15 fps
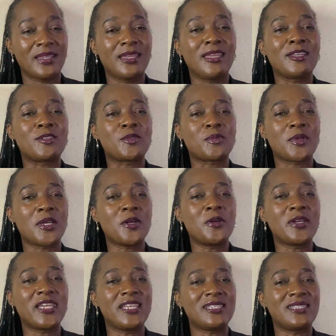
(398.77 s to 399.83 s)
as well
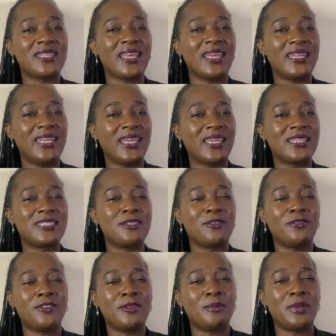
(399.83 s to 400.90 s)
as their negative
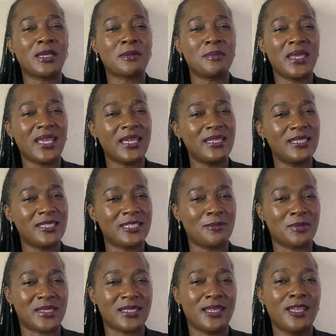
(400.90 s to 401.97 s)
feedback
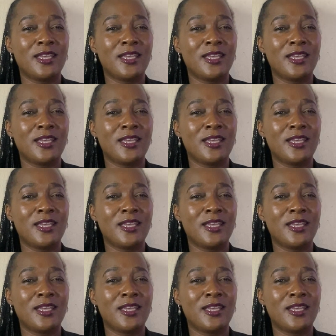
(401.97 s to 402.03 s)
mechanisms